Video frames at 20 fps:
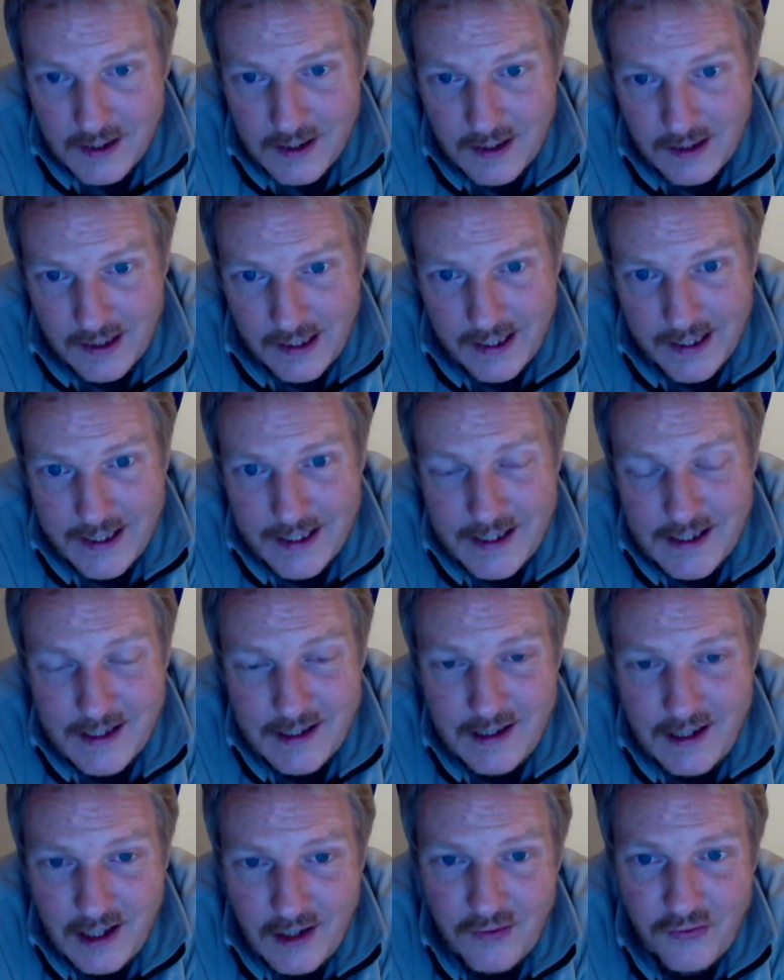then it's a
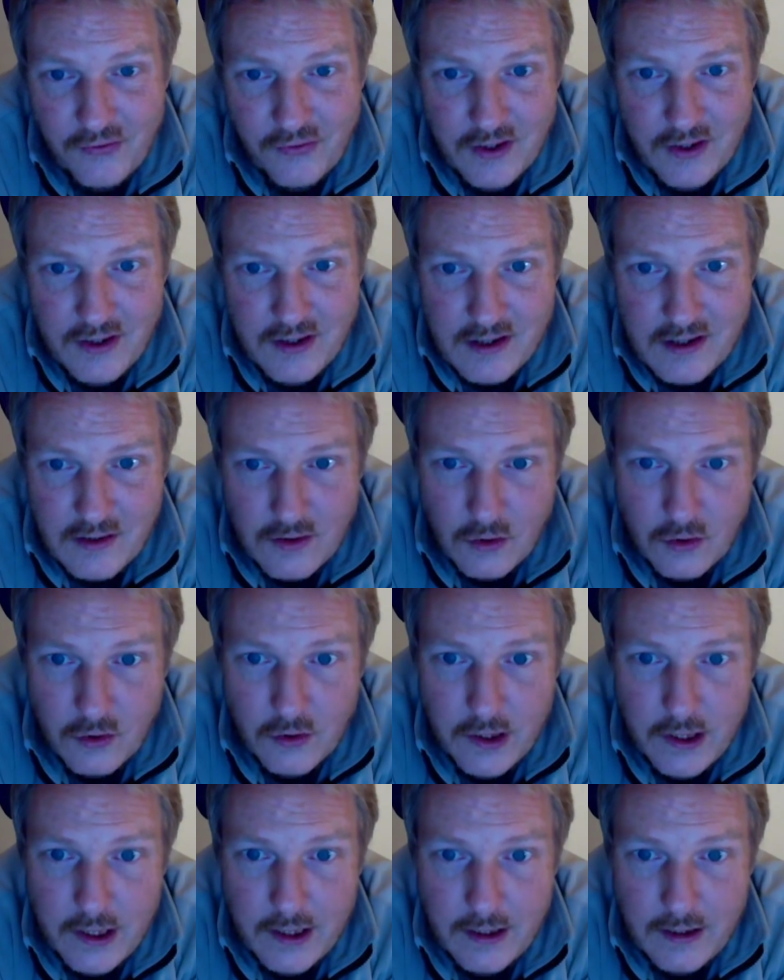different
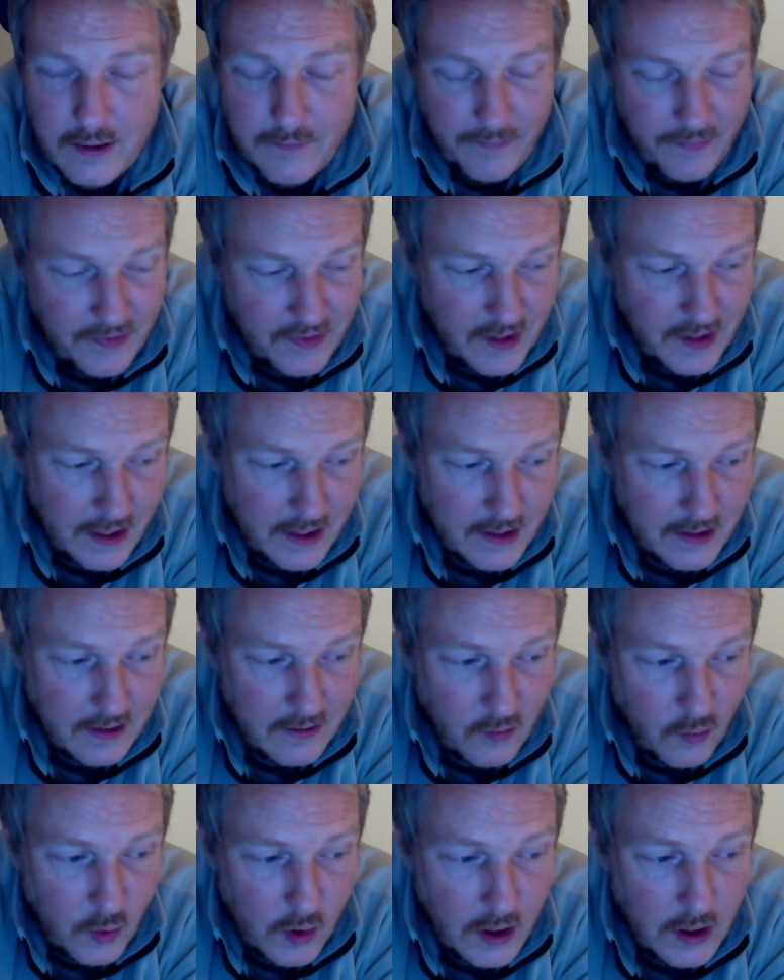story, and that
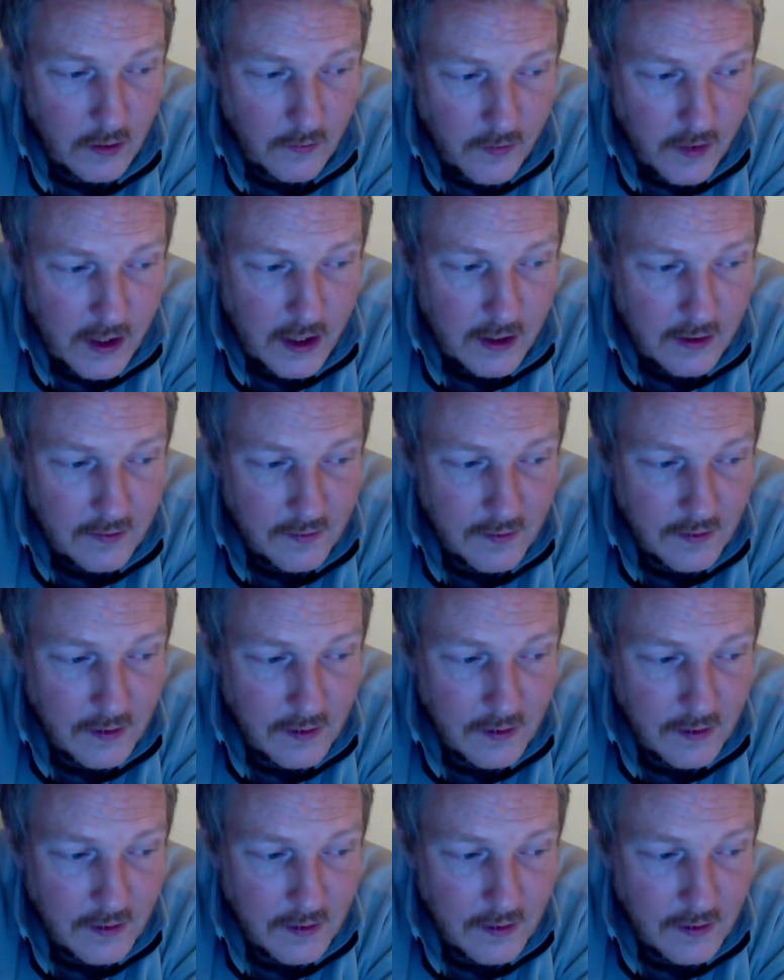will need